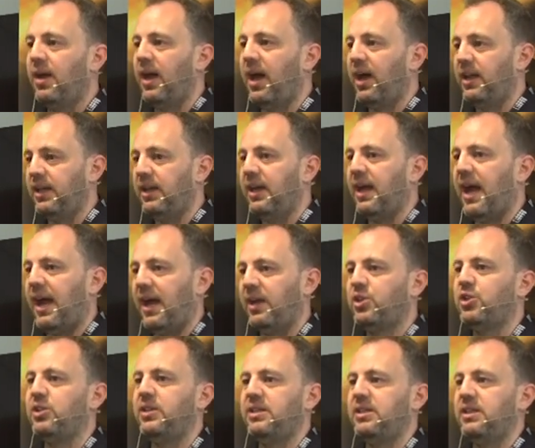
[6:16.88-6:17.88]
And it
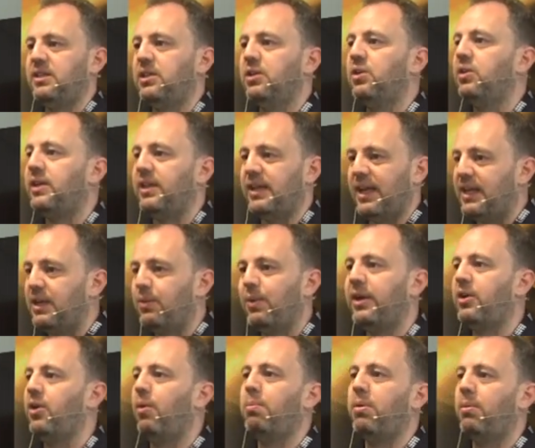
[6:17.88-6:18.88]
actually didn't look in any
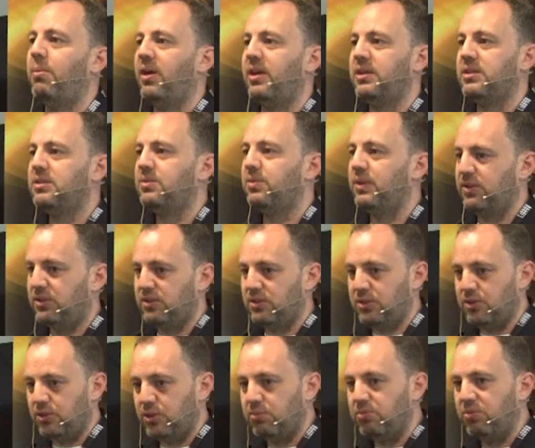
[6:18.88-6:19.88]
way compromised. We had
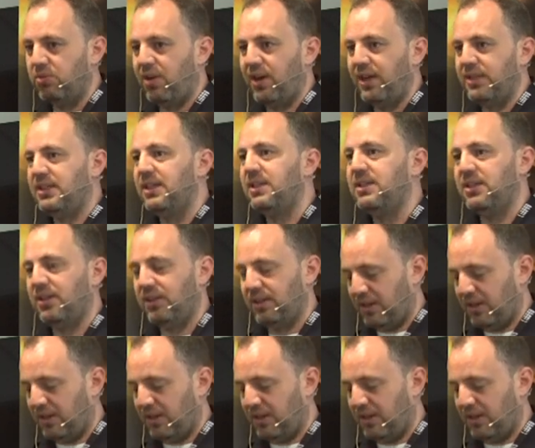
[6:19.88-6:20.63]
zoomed right into the